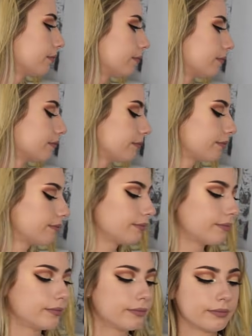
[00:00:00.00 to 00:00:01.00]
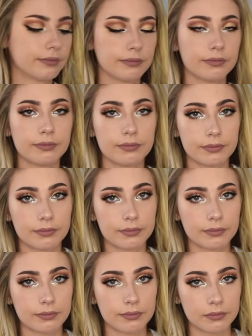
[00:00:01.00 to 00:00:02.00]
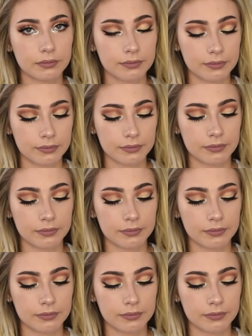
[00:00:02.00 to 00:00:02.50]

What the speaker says: (silence)